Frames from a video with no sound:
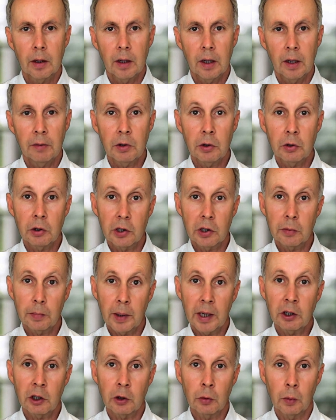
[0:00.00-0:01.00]
If you
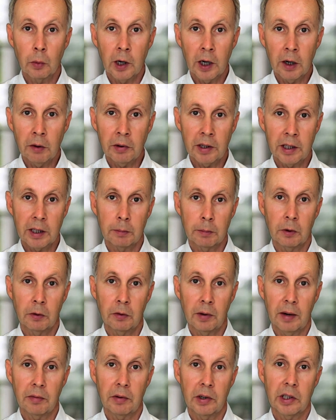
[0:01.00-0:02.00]
suspect you were a victim of
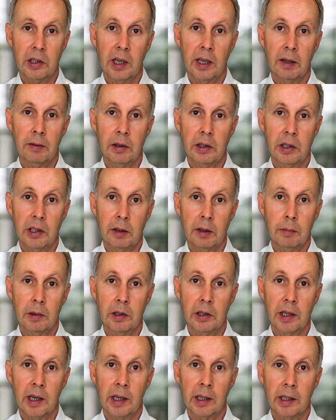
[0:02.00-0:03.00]
FSAVC
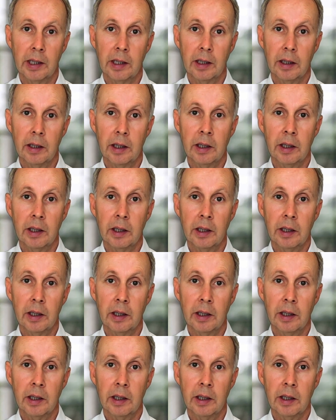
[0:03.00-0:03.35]
mis-selling,